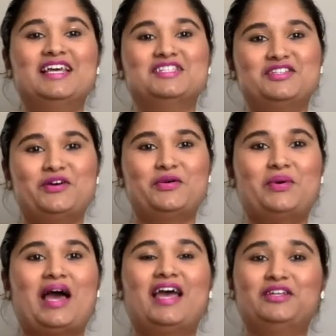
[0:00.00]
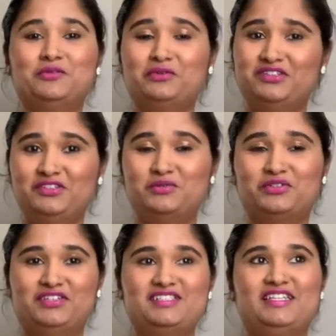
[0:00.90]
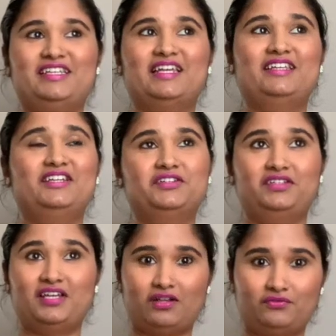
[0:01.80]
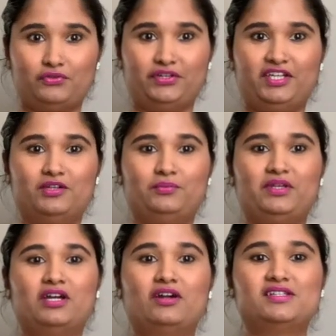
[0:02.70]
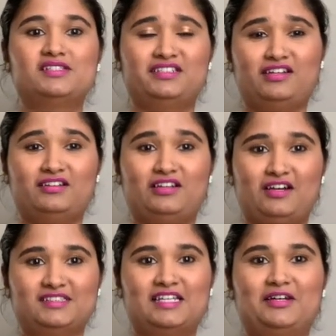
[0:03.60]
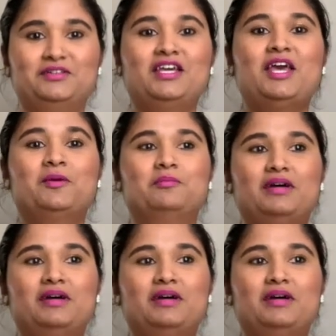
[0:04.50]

So I know we're in quarantine, and here in California we are still on lockdown,